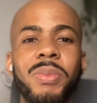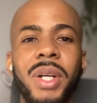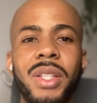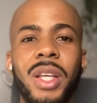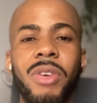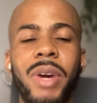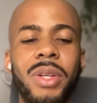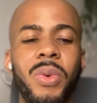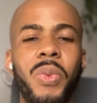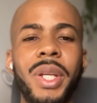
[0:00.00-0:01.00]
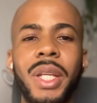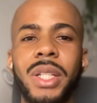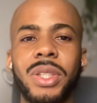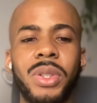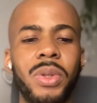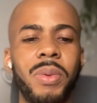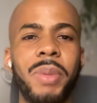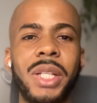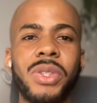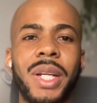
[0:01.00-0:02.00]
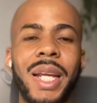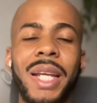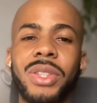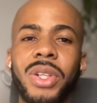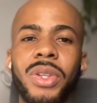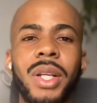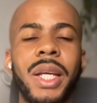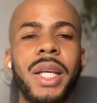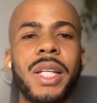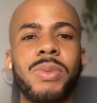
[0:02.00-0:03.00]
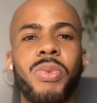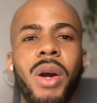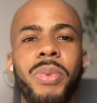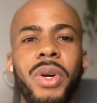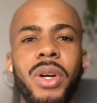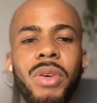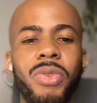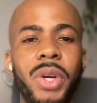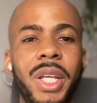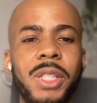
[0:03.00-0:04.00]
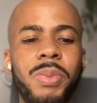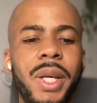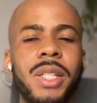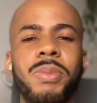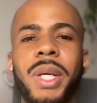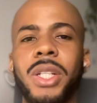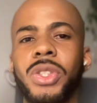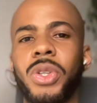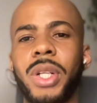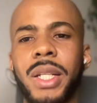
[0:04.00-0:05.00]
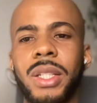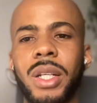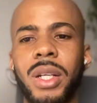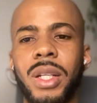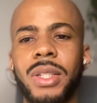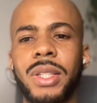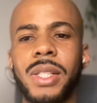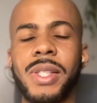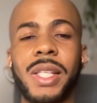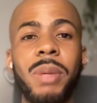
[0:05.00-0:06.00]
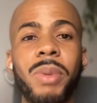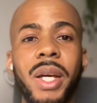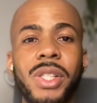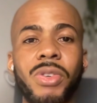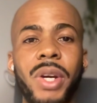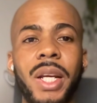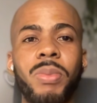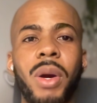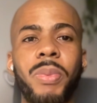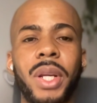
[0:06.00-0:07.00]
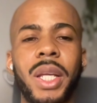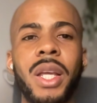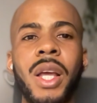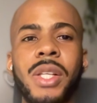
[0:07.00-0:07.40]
But right, we need to make sure the internal linking is proper for each page, making sure that the schema is created properly.